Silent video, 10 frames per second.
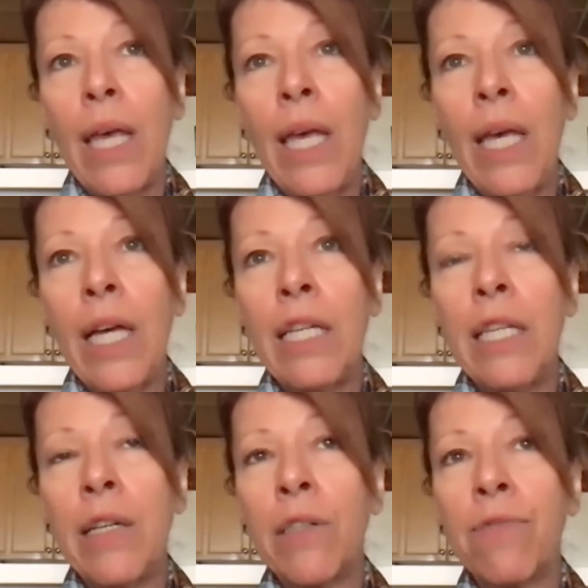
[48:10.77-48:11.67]

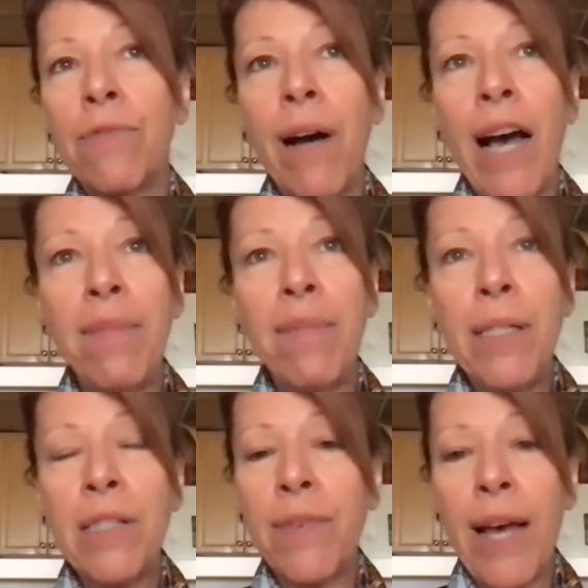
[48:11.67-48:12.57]
and there's 5
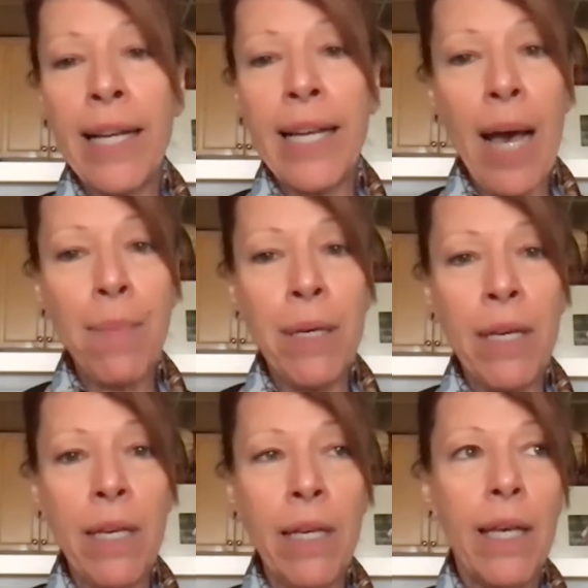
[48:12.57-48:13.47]
pieces of ad
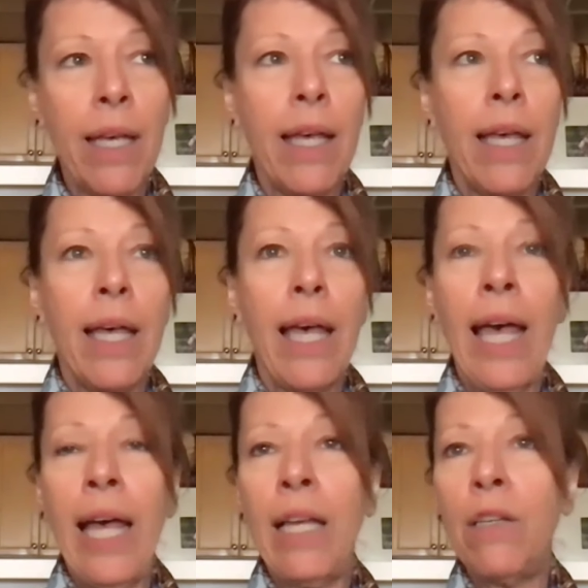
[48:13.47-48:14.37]
copy,
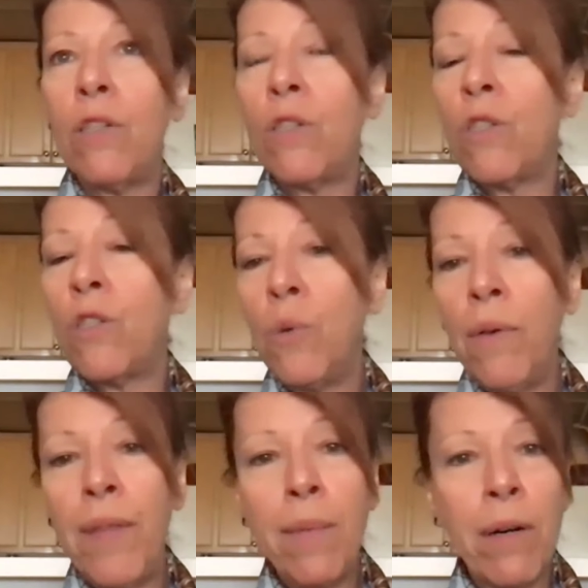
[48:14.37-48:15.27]
and
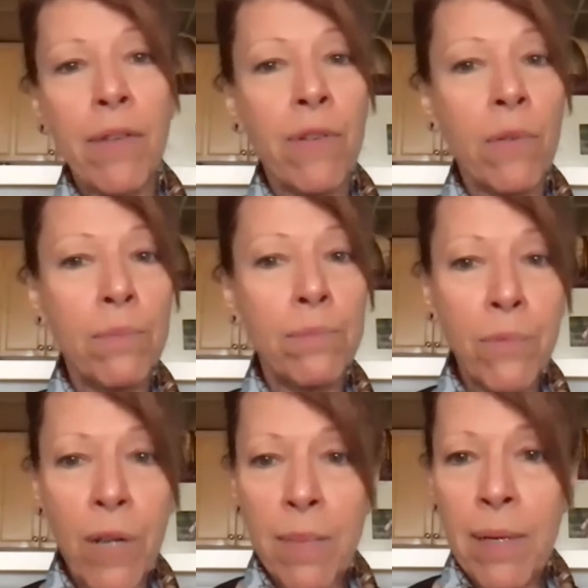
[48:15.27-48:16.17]
2 of them are for
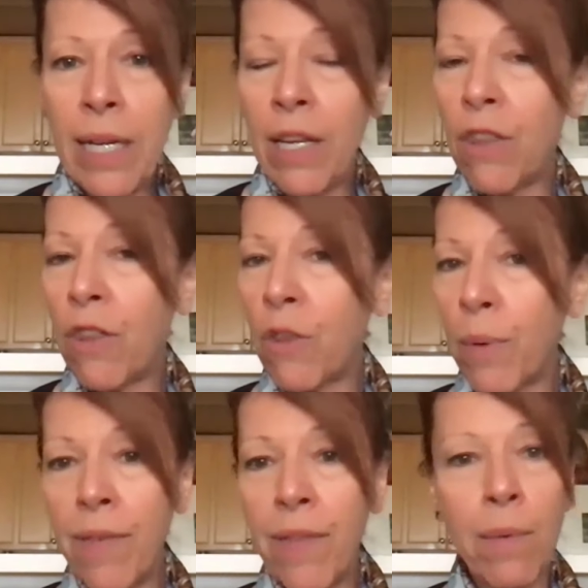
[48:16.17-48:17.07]
women and
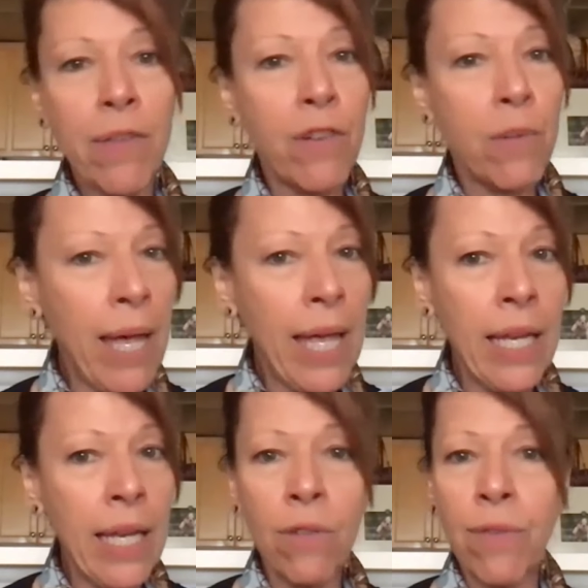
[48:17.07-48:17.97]
3 of them are for
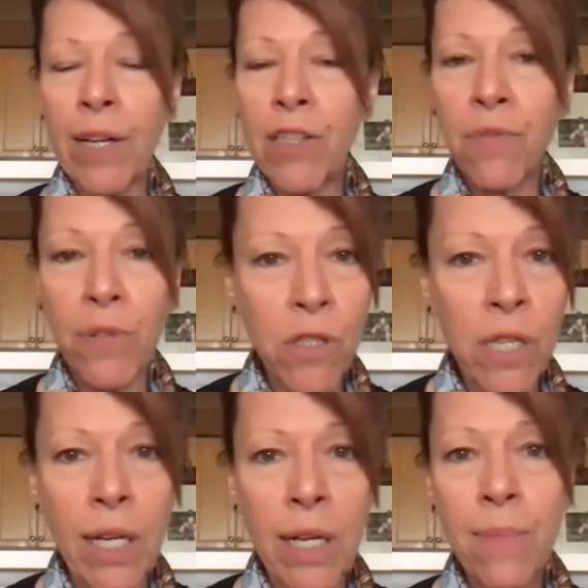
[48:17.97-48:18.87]
men, or vice
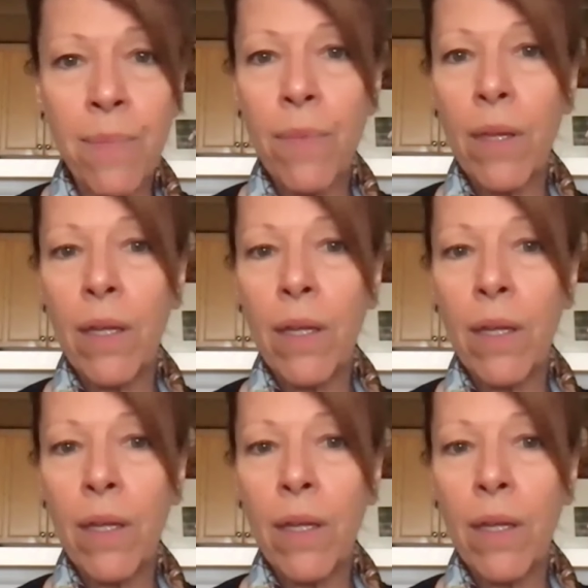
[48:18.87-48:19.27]
versa.